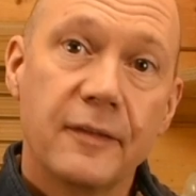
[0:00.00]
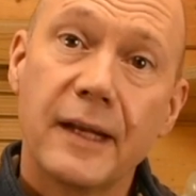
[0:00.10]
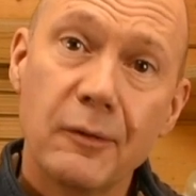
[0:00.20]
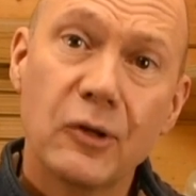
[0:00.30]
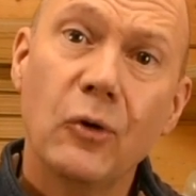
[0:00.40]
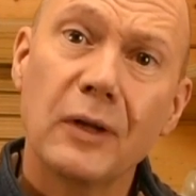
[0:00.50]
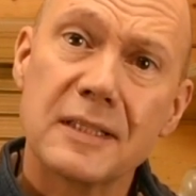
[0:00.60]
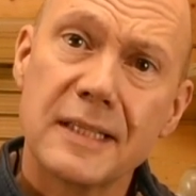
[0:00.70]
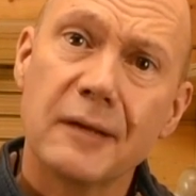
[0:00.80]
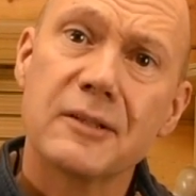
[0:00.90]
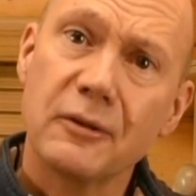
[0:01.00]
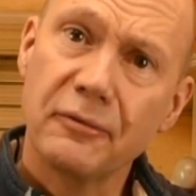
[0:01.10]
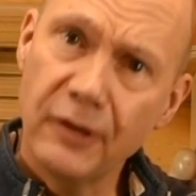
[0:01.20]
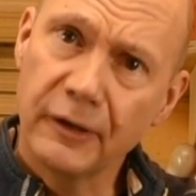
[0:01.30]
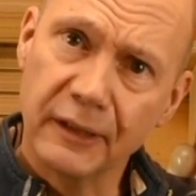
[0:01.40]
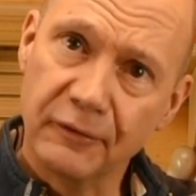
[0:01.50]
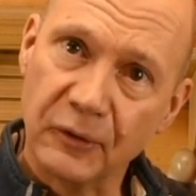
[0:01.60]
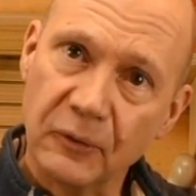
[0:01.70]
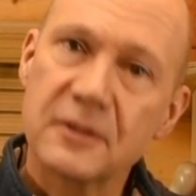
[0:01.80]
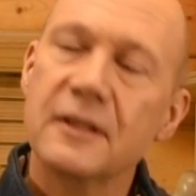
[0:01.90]
They don't call it CO2 flooding, of
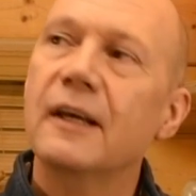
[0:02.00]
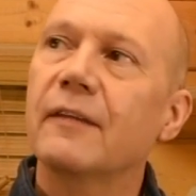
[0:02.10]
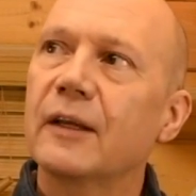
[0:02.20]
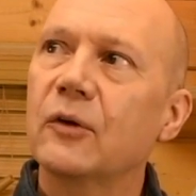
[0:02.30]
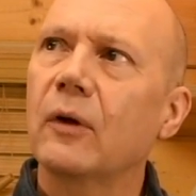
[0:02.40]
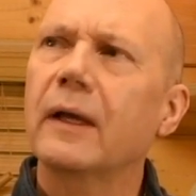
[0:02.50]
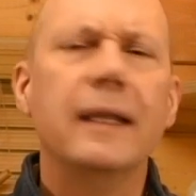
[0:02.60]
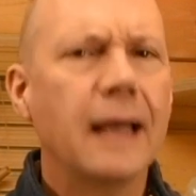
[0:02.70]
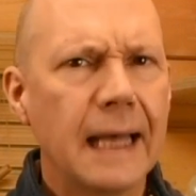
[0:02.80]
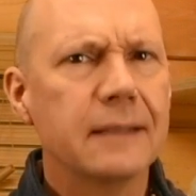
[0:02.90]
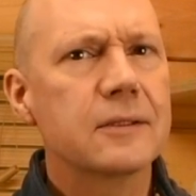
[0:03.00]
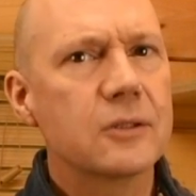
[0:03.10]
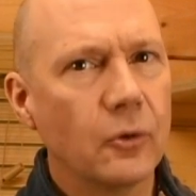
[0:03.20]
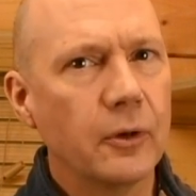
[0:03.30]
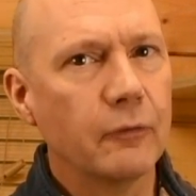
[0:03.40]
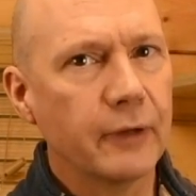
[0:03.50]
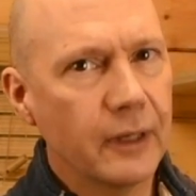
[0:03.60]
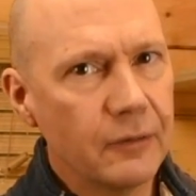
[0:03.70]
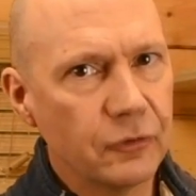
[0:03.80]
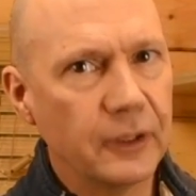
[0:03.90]
course, they call it enhanced oil
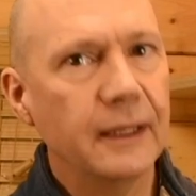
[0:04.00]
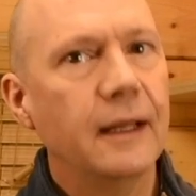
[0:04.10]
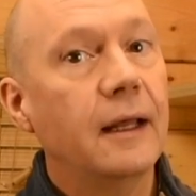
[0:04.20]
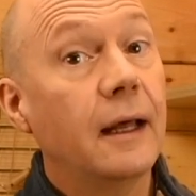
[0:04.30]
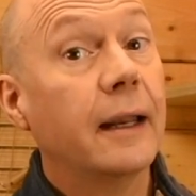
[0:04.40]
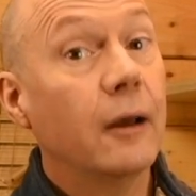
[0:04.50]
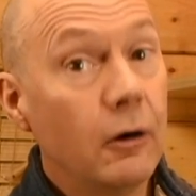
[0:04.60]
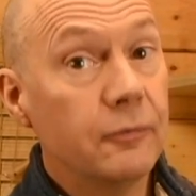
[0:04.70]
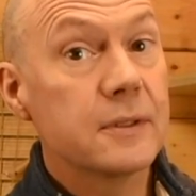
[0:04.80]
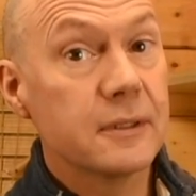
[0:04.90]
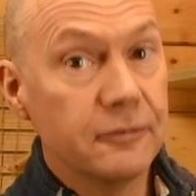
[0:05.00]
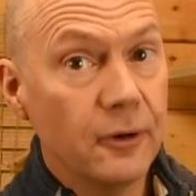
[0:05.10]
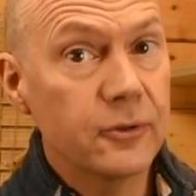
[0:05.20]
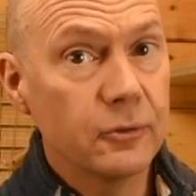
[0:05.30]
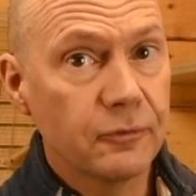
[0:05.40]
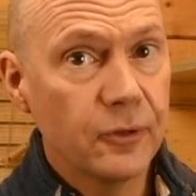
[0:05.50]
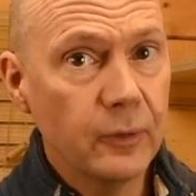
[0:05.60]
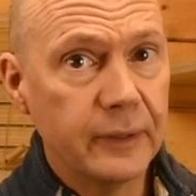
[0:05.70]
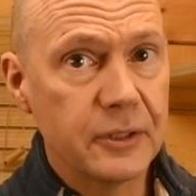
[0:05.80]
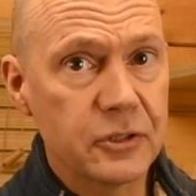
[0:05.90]
recovery, and it offers the fossil
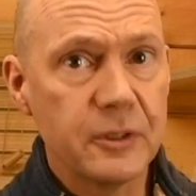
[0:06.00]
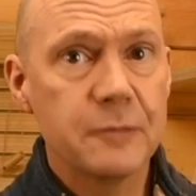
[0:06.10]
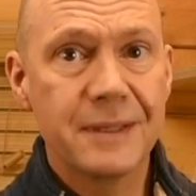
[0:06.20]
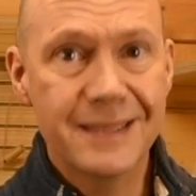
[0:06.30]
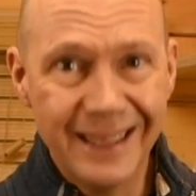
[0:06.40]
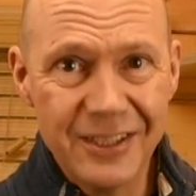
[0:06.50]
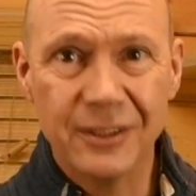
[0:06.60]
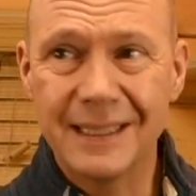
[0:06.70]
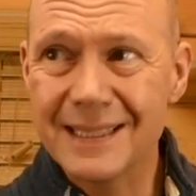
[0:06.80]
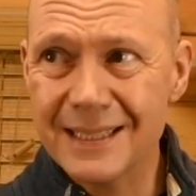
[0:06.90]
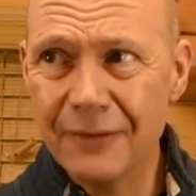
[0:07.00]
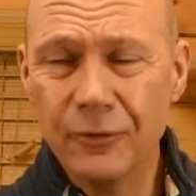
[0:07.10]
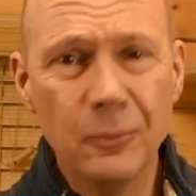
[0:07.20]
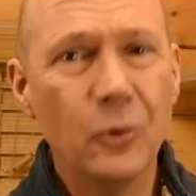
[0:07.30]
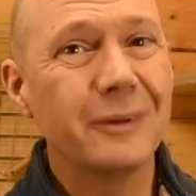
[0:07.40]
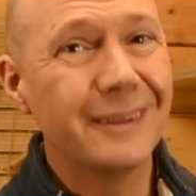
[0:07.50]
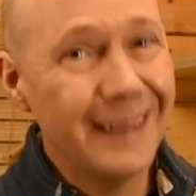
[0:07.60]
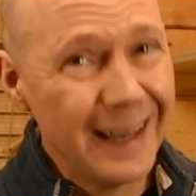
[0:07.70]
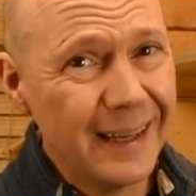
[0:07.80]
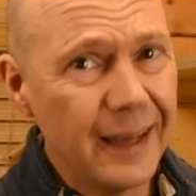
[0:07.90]
fuel industries potentially several more
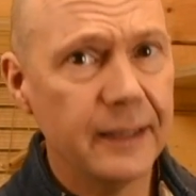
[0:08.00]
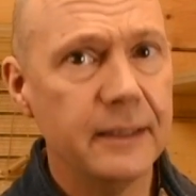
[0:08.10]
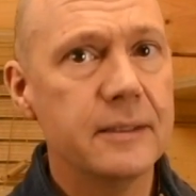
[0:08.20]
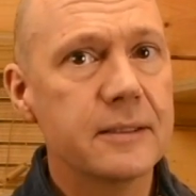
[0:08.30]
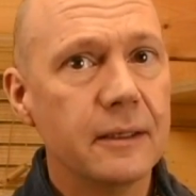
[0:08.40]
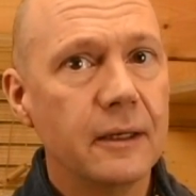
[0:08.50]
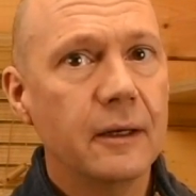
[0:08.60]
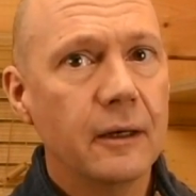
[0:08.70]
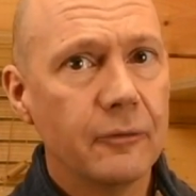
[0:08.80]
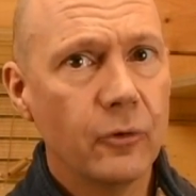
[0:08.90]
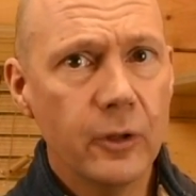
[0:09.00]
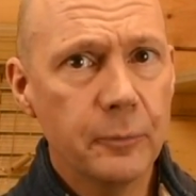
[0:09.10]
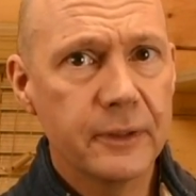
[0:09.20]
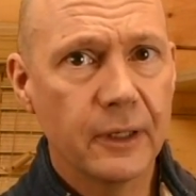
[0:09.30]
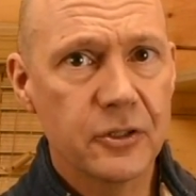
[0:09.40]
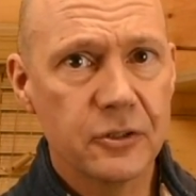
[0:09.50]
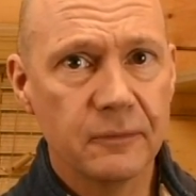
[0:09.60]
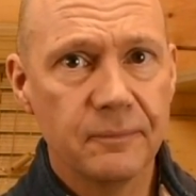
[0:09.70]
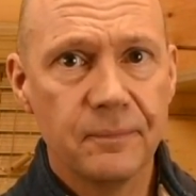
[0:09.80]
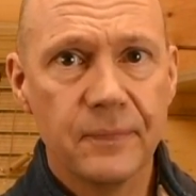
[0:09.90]
decades of oil
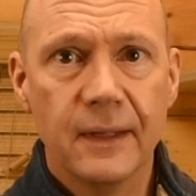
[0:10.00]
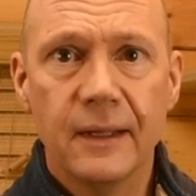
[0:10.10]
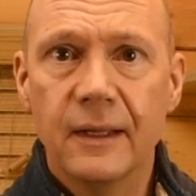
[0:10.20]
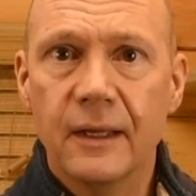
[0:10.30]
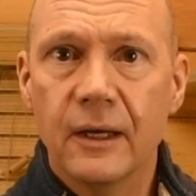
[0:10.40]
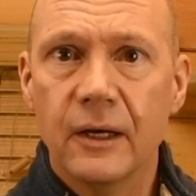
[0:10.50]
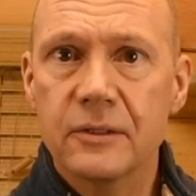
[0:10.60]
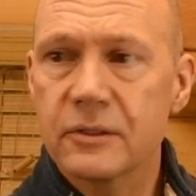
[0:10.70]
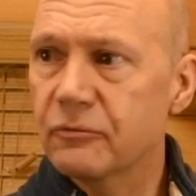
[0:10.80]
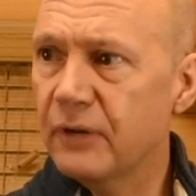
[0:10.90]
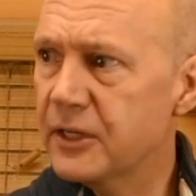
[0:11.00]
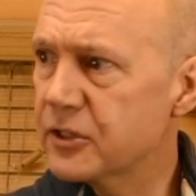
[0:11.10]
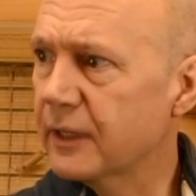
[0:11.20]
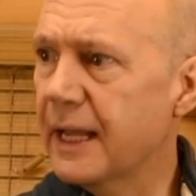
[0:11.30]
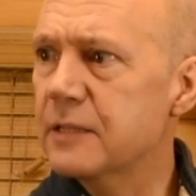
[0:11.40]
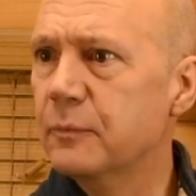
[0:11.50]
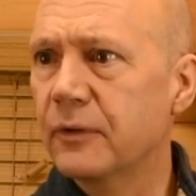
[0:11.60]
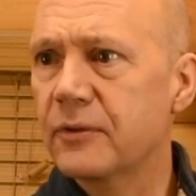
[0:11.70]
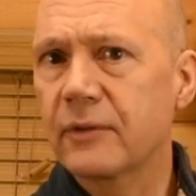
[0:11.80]
production. As Rachel and Asmuth